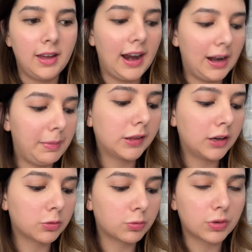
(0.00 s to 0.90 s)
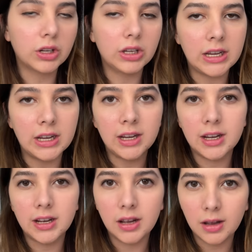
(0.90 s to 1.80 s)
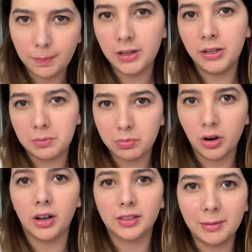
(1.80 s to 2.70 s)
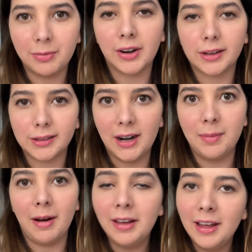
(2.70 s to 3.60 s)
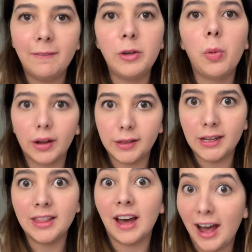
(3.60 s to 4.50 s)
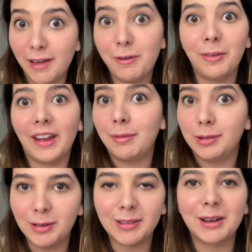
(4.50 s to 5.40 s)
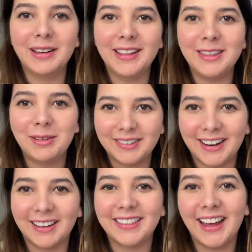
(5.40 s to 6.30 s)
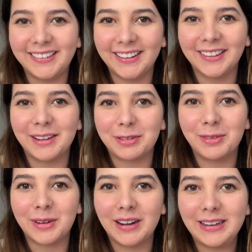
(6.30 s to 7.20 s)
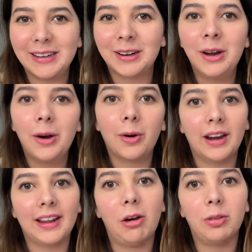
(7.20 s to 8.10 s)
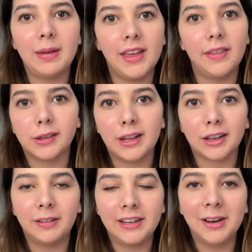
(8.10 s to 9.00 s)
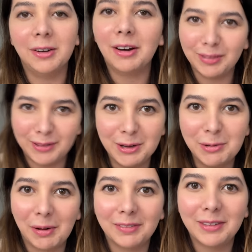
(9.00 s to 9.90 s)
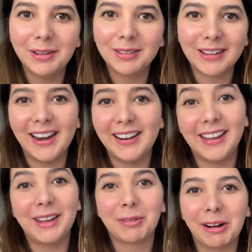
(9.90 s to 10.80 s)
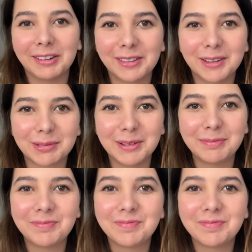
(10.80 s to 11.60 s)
And it makes it a really appealing product that I'm very excited about. If you wanna see the iPhone that I was using it with, you can check out that day in life review right here or hang out with me in this next video. I'll see you in one of those and thank you for watching this one.